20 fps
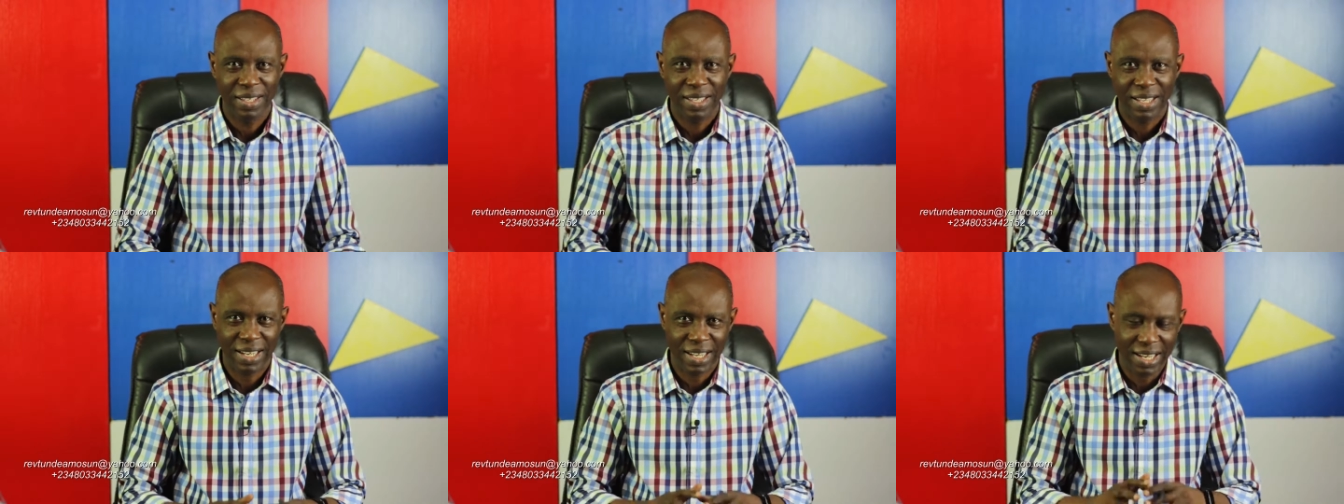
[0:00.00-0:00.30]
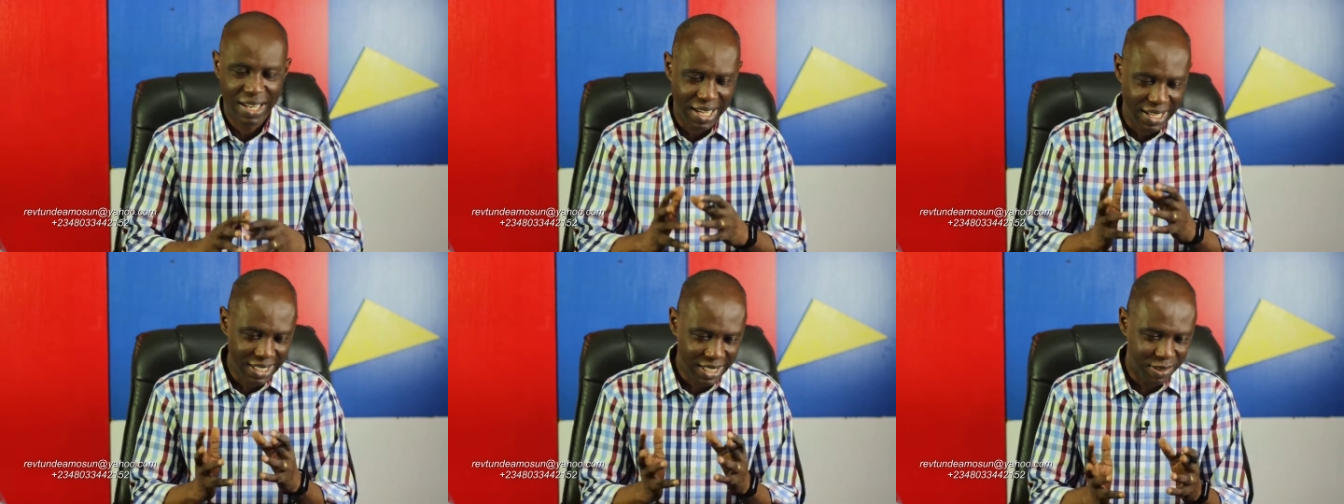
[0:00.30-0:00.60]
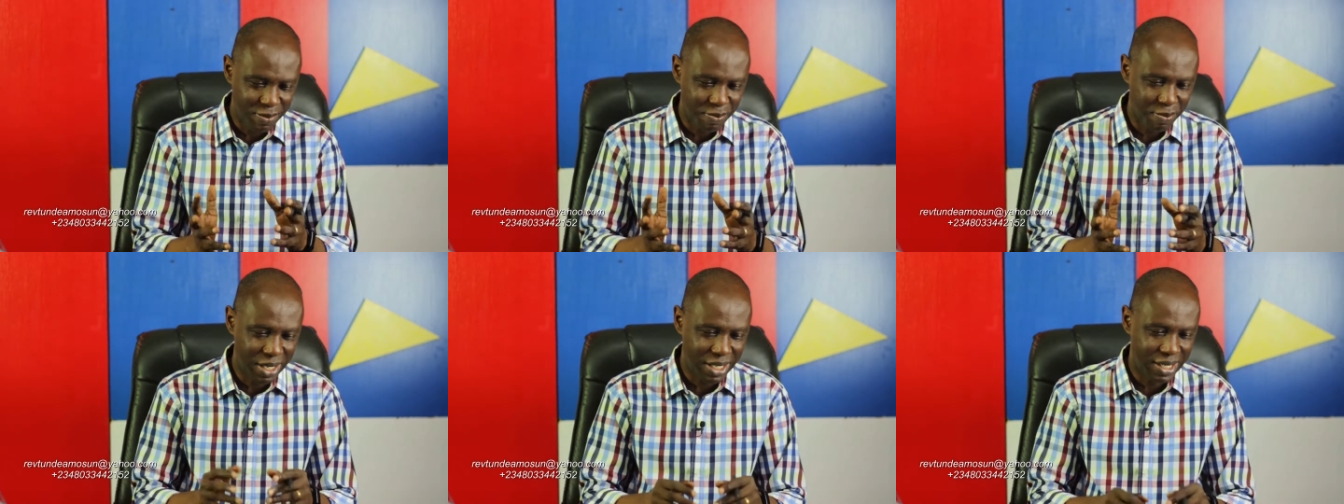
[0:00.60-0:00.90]
Let's
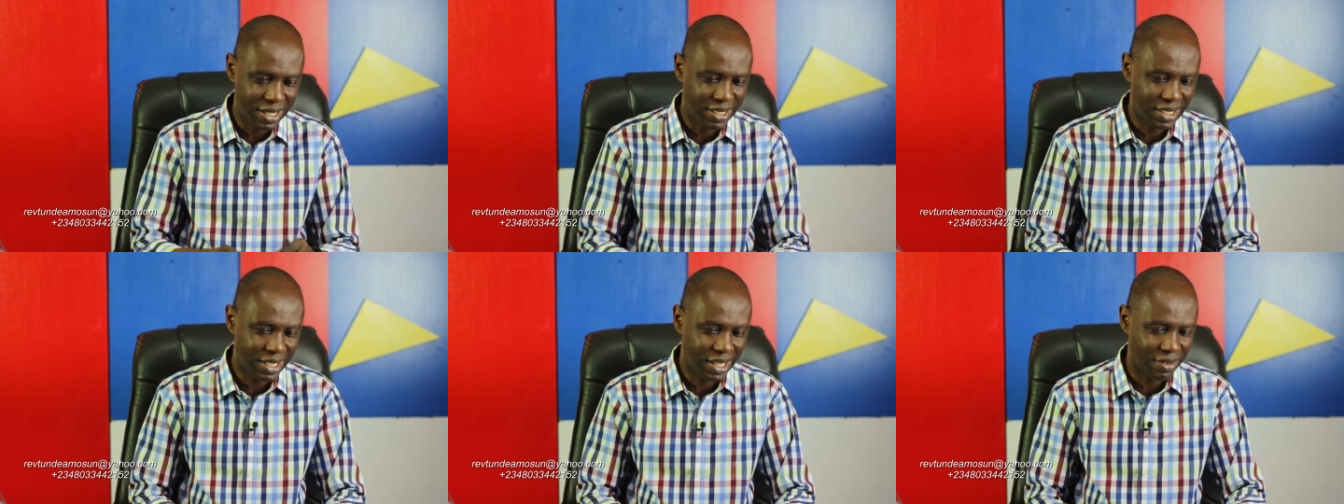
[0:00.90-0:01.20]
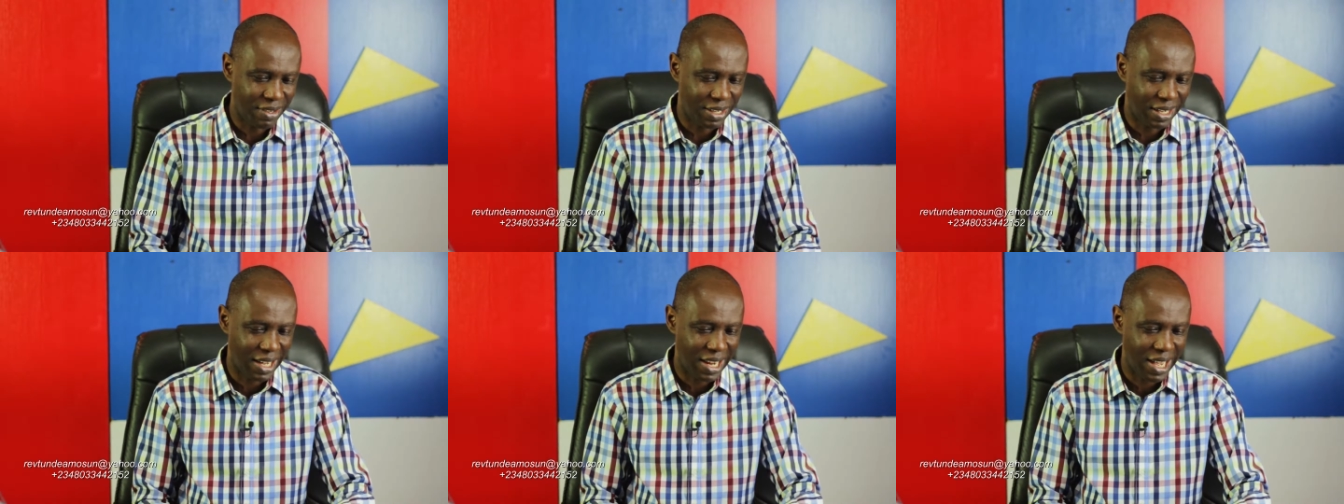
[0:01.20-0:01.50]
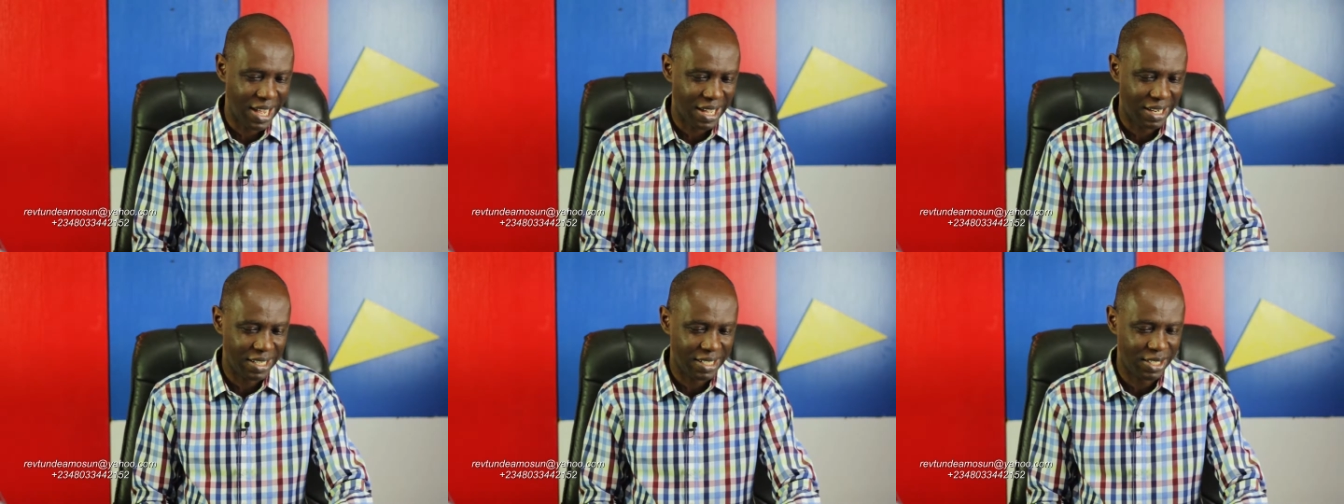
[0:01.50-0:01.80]
make it
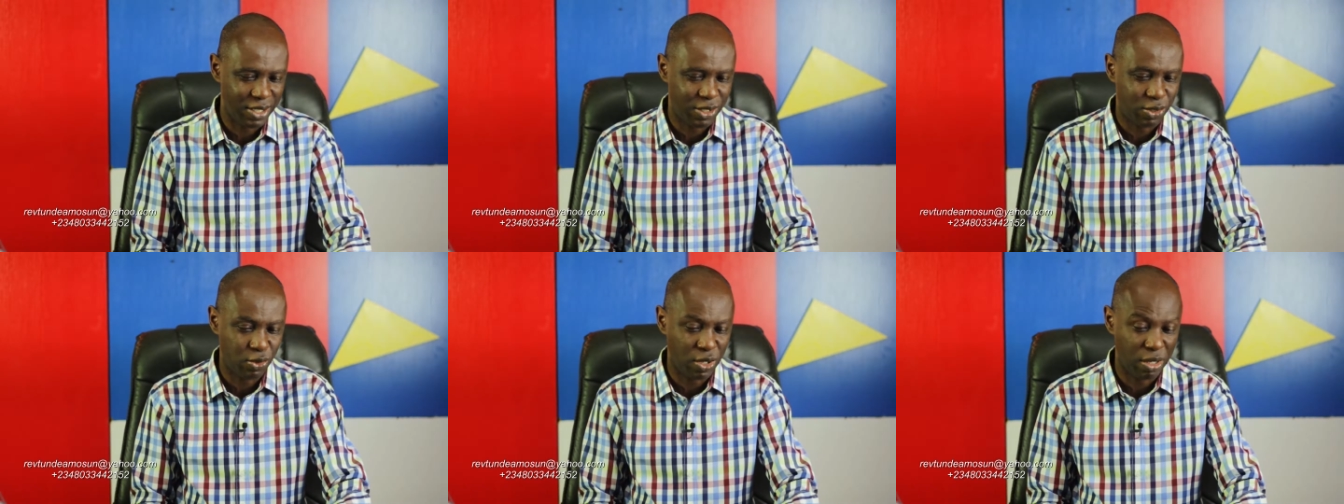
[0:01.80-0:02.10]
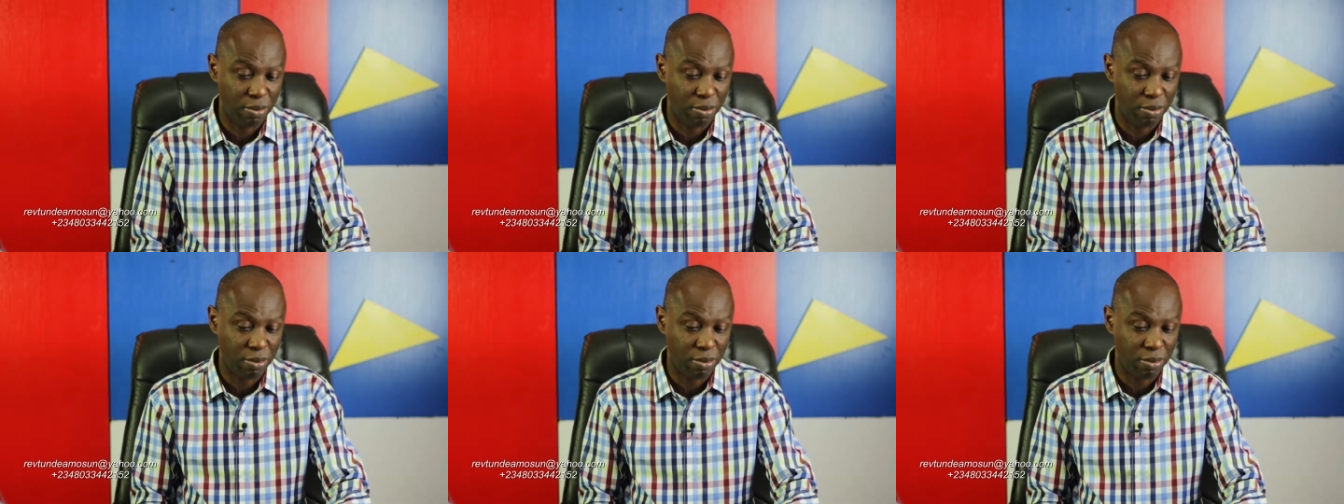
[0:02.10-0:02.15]
clear this way.